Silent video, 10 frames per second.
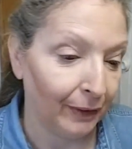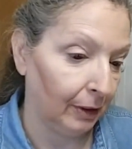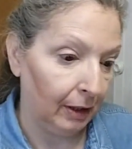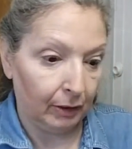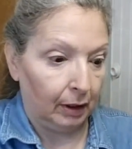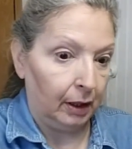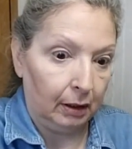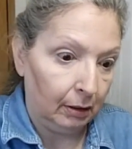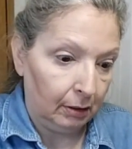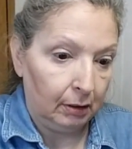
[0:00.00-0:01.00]
All right, so where are you?
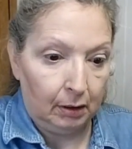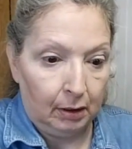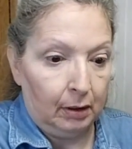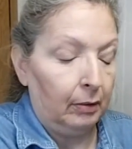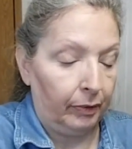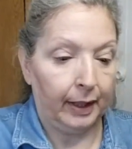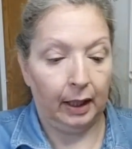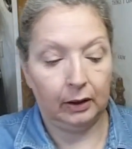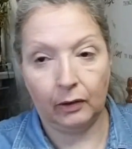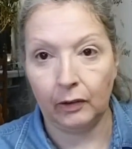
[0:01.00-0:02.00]
I like
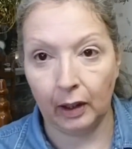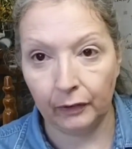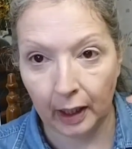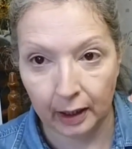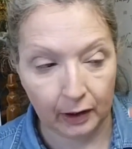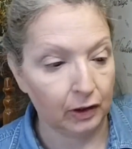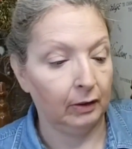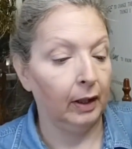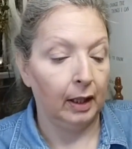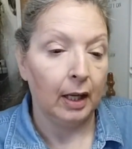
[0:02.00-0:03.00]
to use this e.l.f. high definition
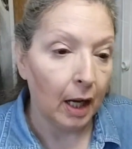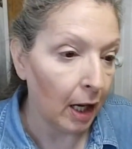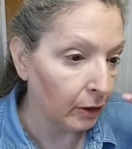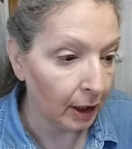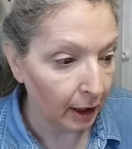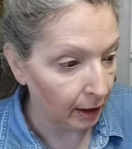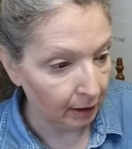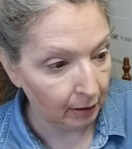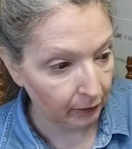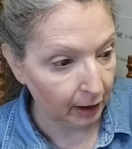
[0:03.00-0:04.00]
under the eye
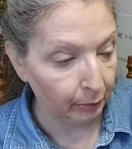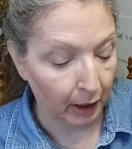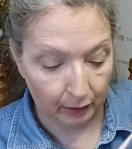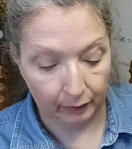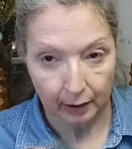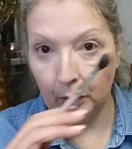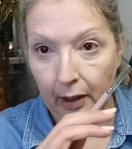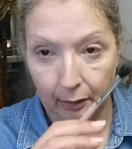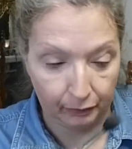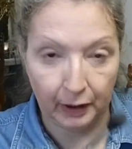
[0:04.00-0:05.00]
setting powder with
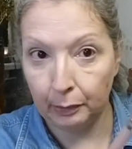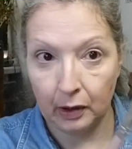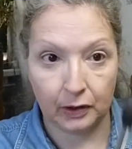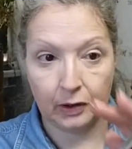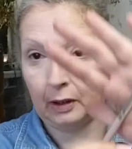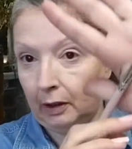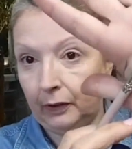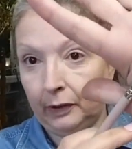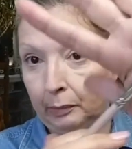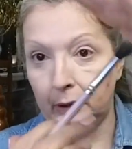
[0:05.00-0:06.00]
a fluffy brush. This is just a
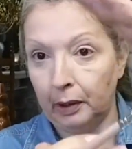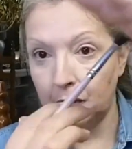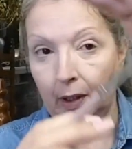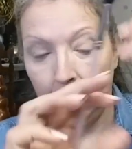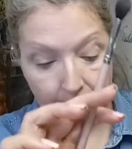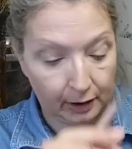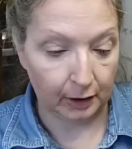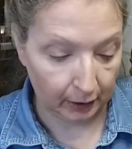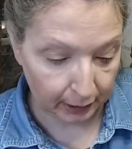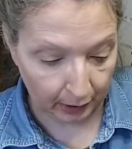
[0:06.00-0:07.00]
fluffy blender brush. This is a
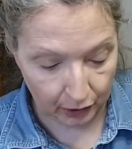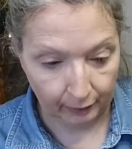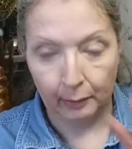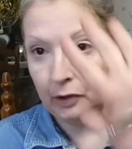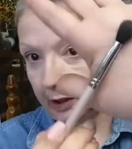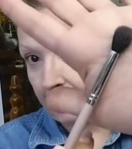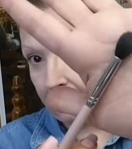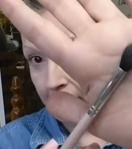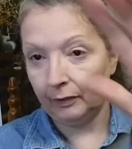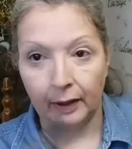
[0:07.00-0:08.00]
Sedona lace brush, but you see the size of
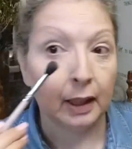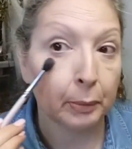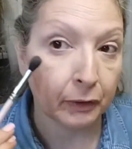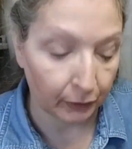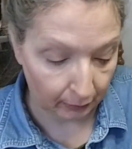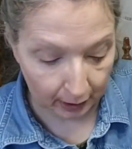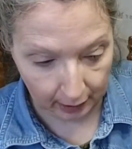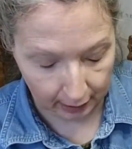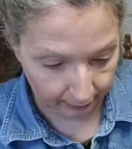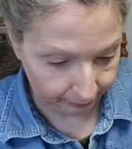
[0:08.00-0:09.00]
it. Kind of perfect for getting right underneath
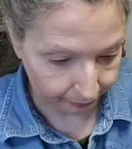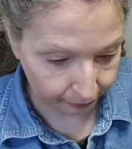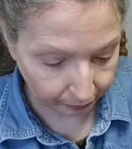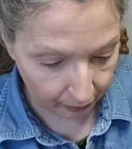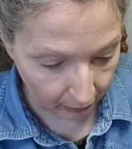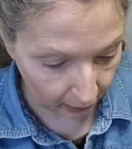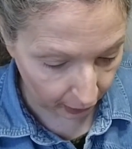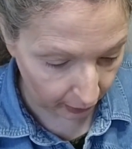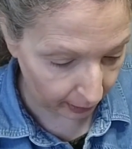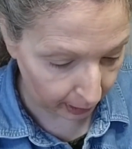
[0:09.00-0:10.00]
there. So
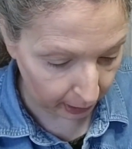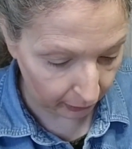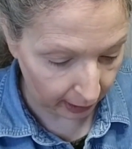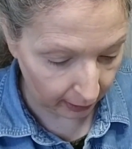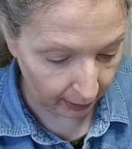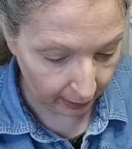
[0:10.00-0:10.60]
that's what I'm going to be using there.